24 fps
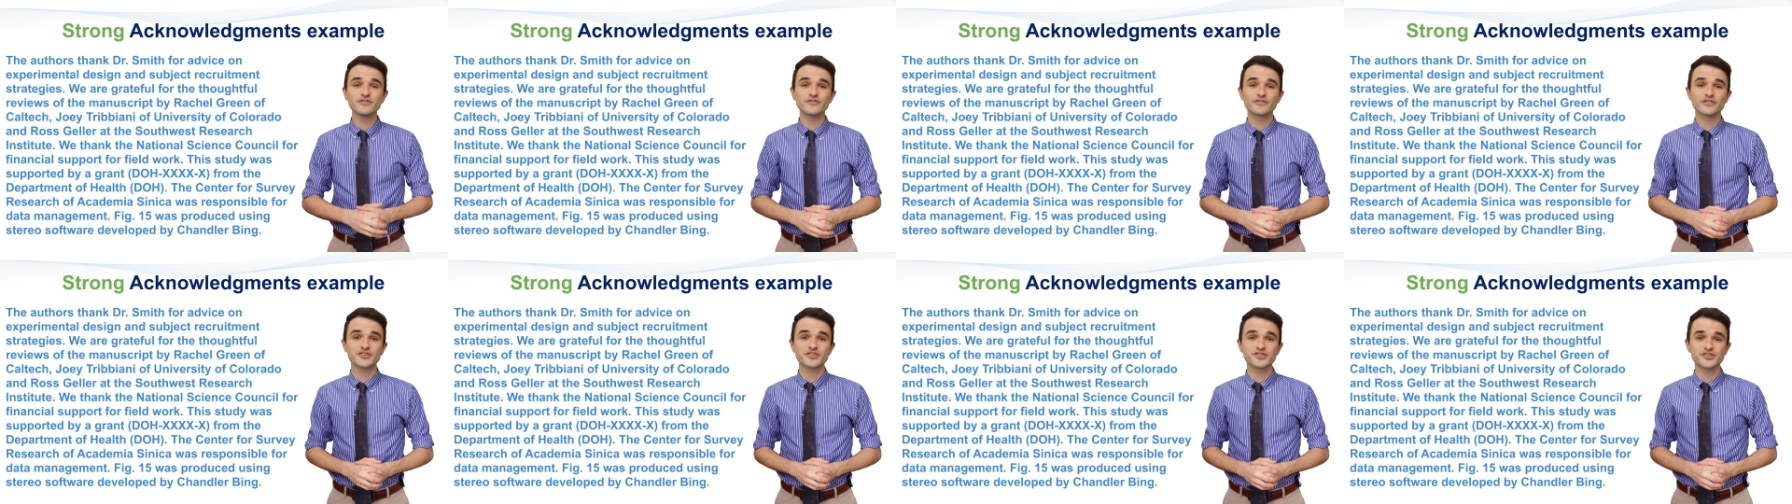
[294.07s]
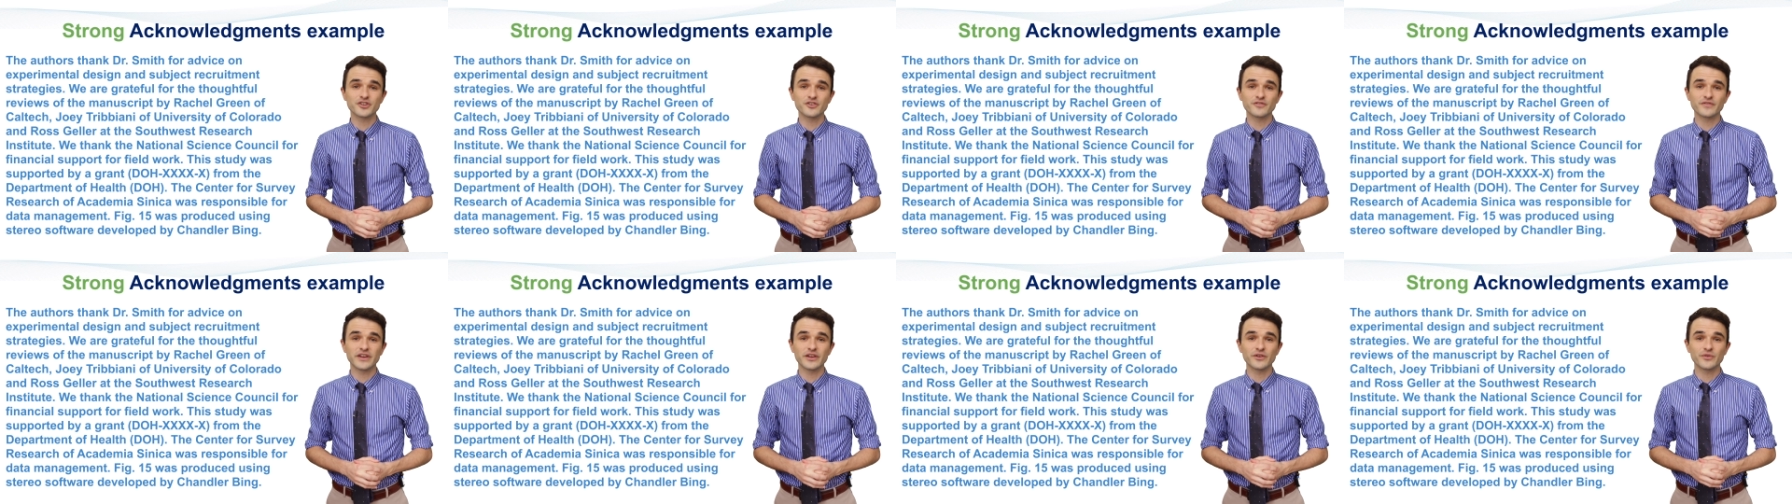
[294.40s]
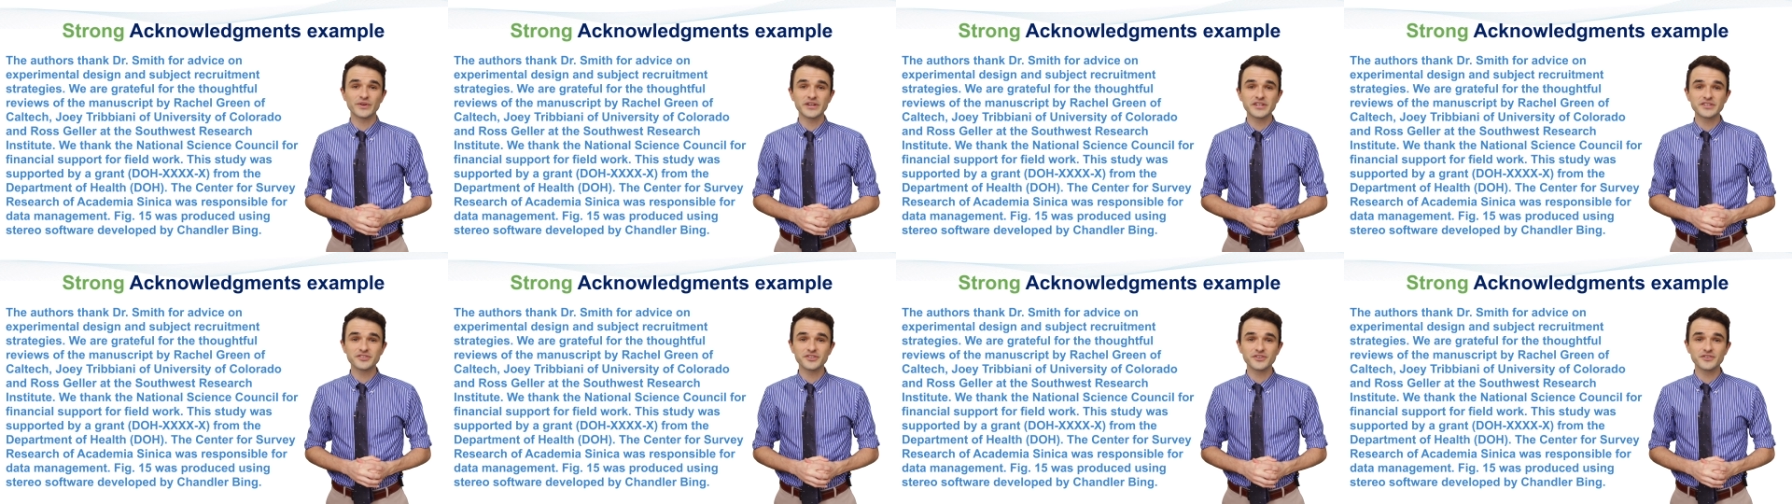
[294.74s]
for Survey
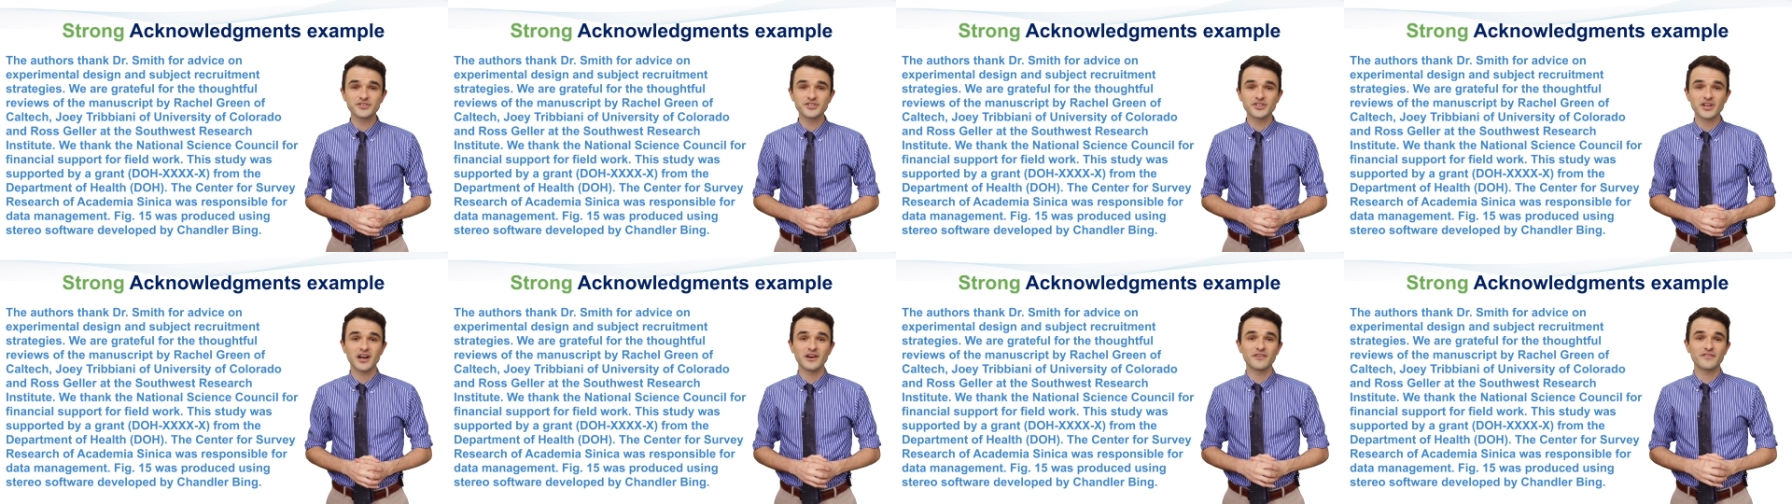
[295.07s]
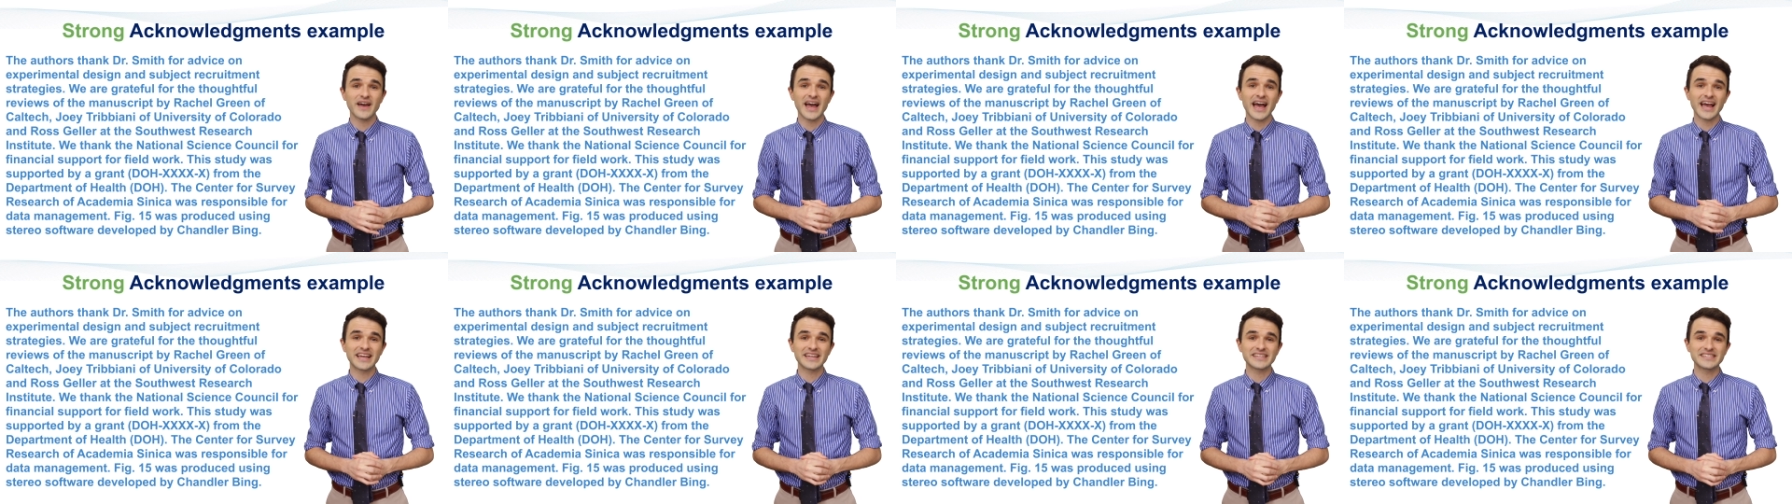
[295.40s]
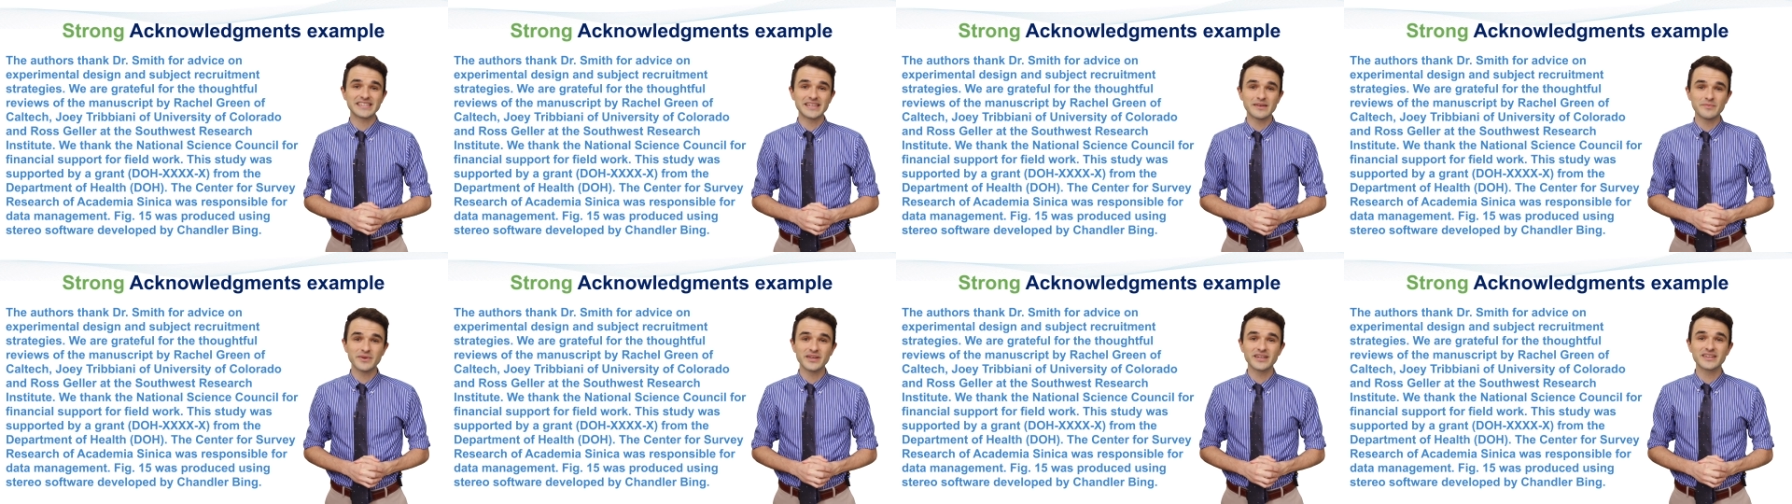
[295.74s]
Research of
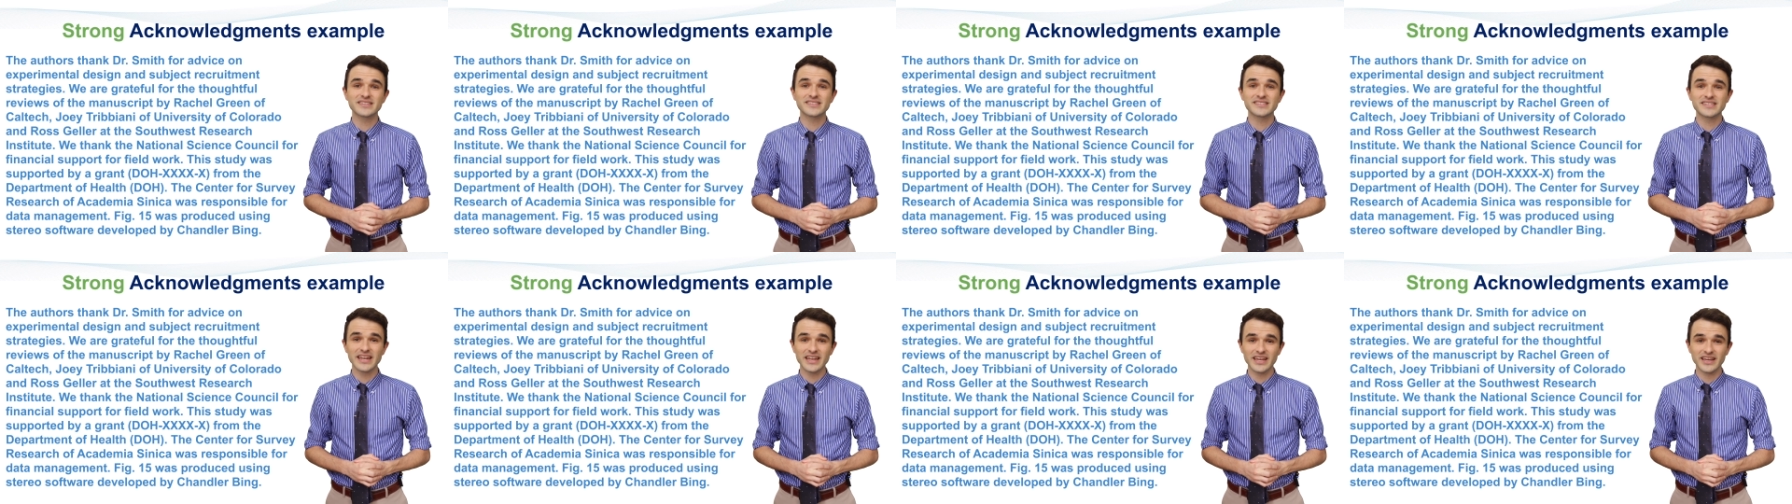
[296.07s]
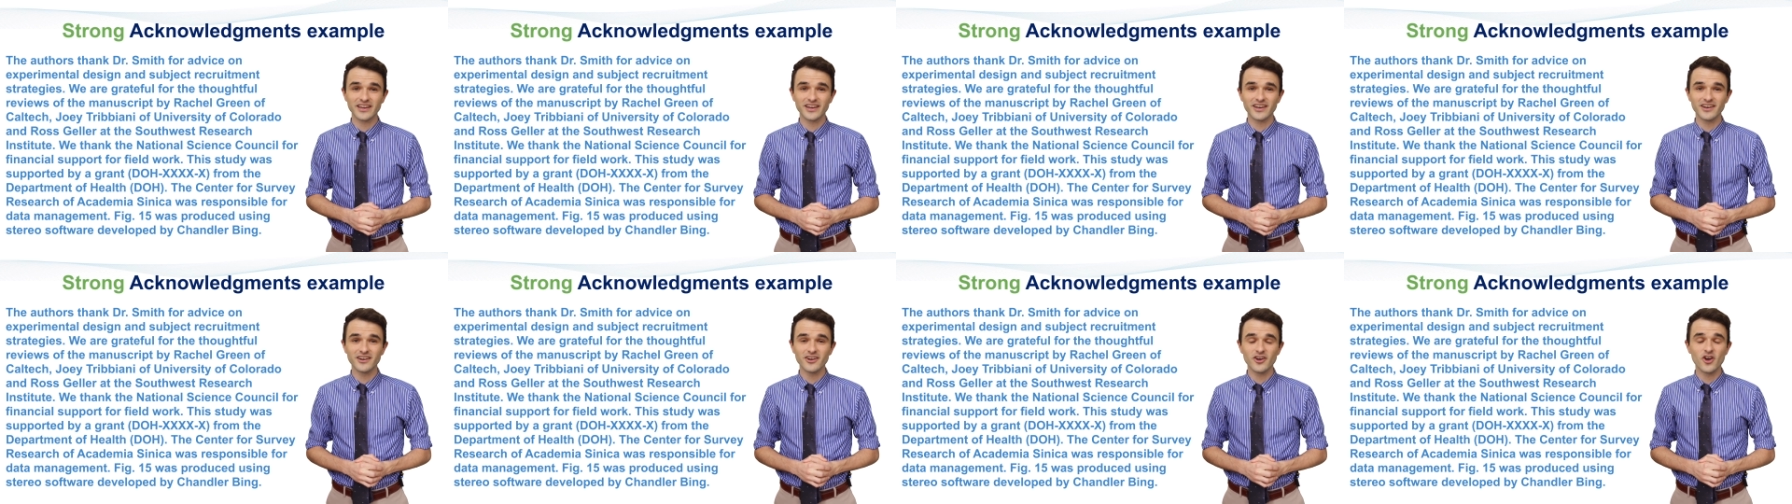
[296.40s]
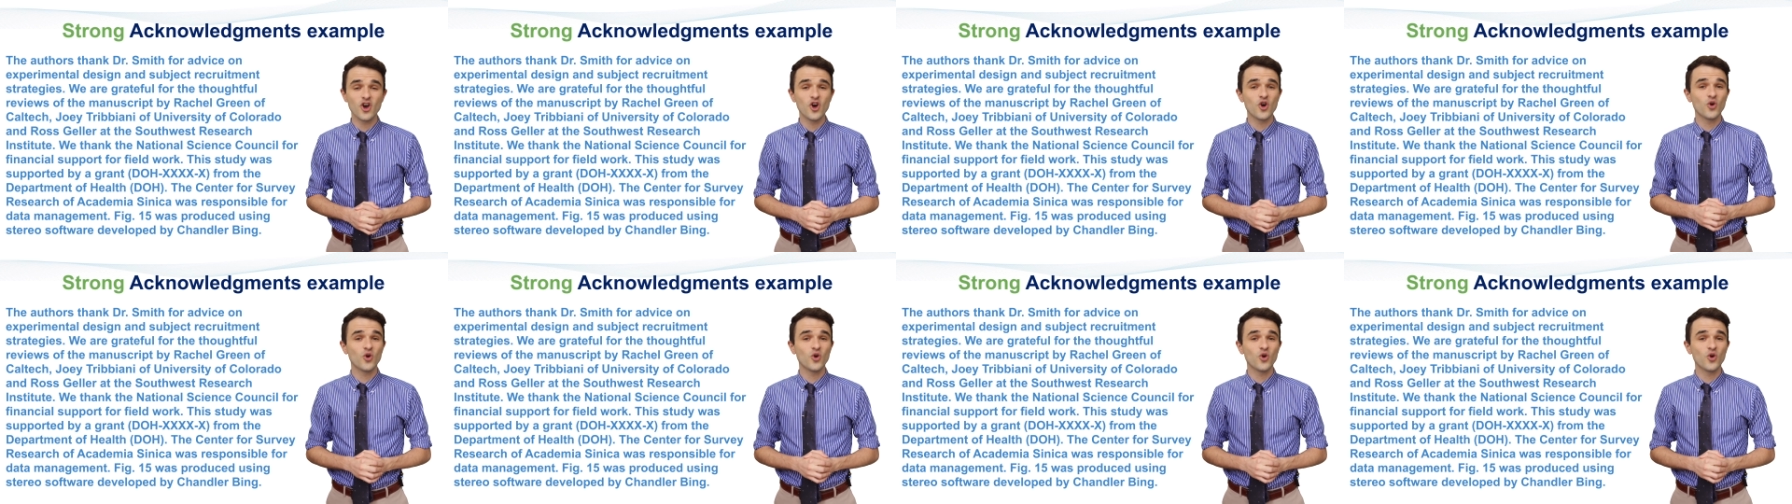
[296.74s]
Academia Sinica